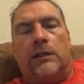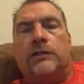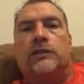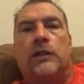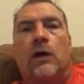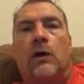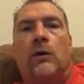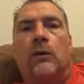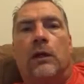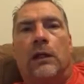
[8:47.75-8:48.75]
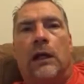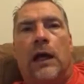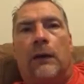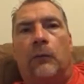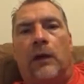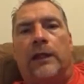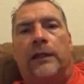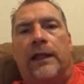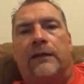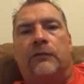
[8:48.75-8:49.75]
So I want to
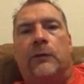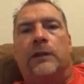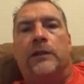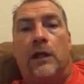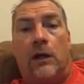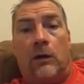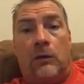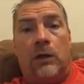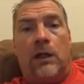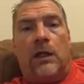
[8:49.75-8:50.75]
let everyone know